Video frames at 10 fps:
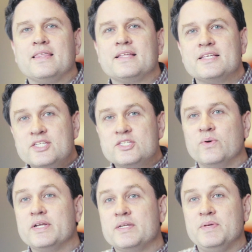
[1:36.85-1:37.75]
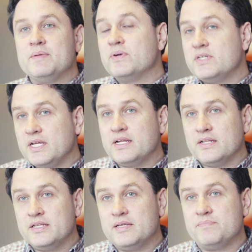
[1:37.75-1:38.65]
I think this is going to be
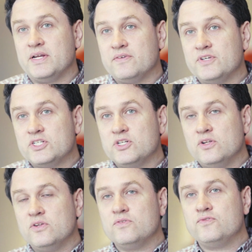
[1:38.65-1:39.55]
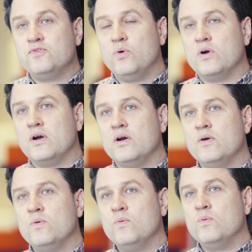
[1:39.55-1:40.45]
particularly beneficial for
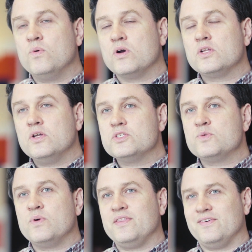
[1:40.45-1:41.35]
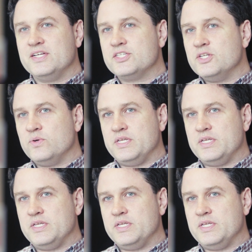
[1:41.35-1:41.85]
workloads where there is no